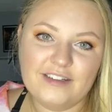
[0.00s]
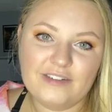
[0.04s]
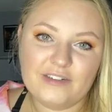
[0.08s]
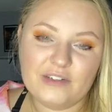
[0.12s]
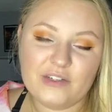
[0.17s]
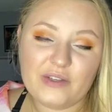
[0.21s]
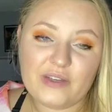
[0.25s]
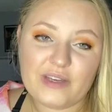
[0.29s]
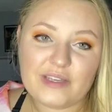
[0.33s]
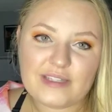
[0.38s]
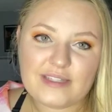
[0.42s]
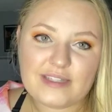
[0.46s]
What
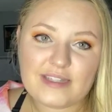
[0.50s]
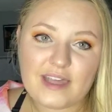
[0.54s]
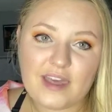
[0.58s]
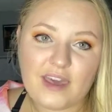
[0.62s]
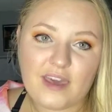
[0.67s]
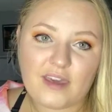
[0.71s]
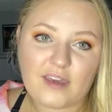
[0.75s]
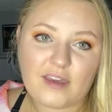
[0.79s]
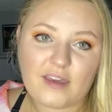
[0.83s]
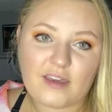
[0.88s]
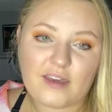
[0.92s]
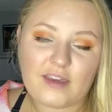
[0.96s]
do you guys
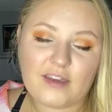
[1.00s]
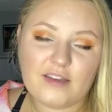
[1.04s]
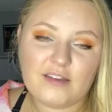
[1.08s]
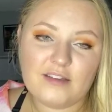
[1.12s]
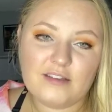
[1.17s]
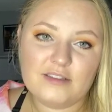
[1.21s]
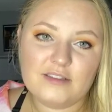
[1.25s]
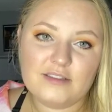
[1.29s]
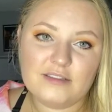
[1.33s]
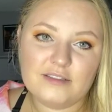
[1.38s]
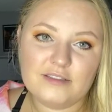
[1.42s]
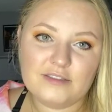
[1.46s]
think?
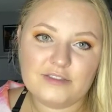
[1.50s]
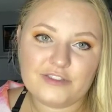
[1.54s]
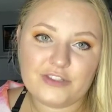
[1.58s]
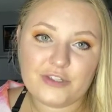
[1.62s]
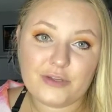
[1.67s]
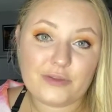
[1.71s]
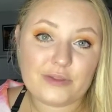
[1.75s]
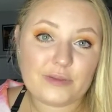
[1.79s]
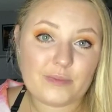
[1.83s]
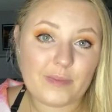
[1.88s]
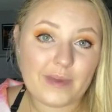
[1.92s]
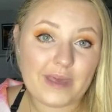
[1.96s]
Should I
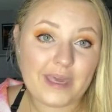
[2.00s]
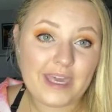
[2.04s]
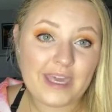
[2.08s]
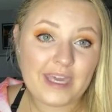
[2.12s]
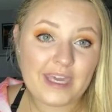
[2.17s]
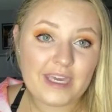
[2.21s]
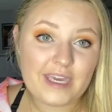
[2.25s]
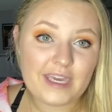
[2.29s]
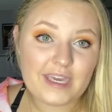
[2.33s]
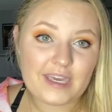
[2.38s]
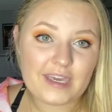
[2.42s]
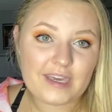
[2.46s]
go with the
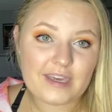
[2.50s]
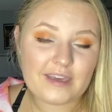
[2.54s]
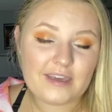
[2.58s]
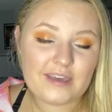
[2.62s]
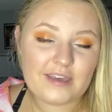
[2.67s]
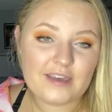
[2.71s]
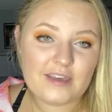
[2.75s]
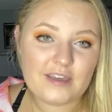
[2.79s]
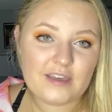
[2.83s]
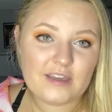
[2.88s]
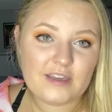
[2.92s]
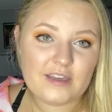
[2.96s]
pink?
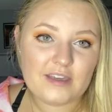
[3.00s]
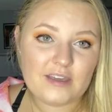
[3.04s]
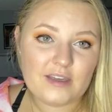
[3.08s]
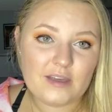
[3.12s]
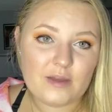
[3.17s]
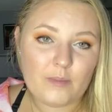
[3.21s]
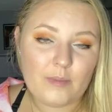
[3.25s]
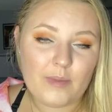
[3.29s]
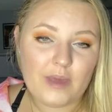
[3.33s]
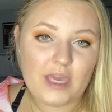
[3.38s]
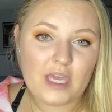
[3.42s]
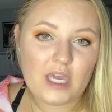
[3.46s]

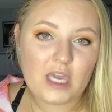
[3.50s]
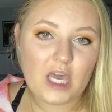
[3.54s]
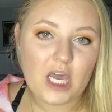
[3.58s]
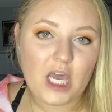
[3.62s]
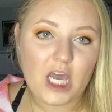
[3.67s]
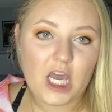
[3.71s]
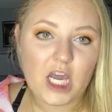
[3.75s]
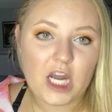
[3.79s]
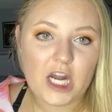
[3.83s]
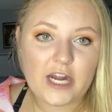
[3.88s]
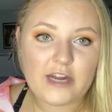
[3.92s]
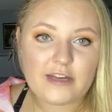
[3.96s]
Pink
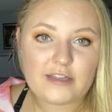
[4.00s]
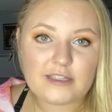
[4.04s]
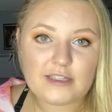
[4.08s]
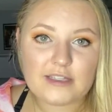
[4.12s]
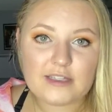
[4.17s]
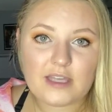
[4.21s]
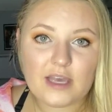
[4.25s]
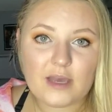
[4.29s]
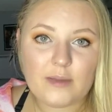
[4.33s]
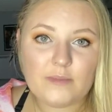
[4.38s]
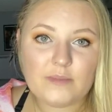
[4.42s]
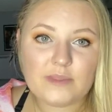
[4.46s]
hearts,
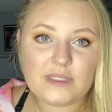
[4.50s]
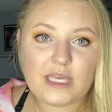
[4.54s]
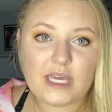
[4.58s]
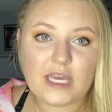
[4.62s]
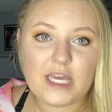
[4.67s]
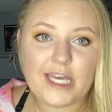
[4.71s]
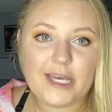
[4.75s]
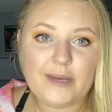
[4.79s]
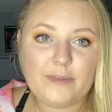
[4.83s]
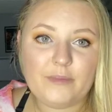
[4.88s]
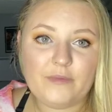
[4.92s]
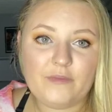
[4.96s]
thumbs
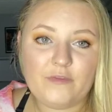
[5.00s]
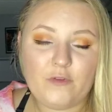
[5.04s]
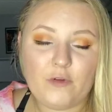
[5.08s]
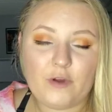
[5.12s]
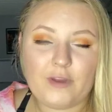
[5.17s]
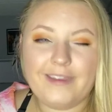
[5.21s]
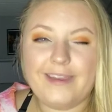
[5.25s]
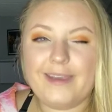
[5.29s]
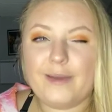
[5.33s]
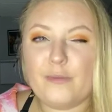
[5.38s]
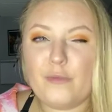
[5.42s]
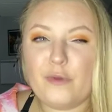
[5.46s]
up
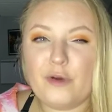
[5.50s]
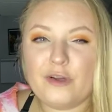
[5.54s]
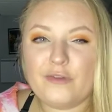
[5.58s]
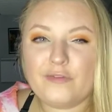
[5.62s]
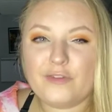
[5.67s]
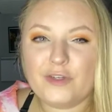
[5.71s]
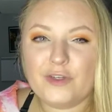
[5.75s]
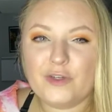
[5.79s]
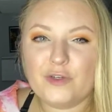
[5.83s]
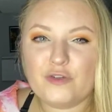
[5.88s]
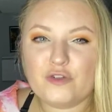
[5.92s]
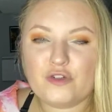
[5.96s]
for like more of
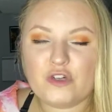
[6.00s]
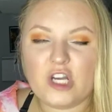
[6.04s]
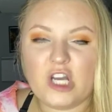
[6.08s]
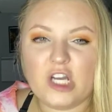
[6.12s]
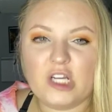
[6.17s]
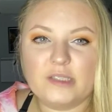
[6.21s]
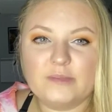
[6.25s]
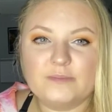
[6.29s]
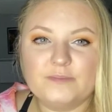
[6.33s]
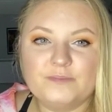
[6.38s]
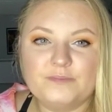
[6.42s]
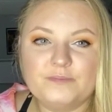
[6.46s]
a
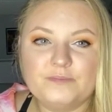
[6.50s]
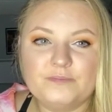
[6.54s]
neutral.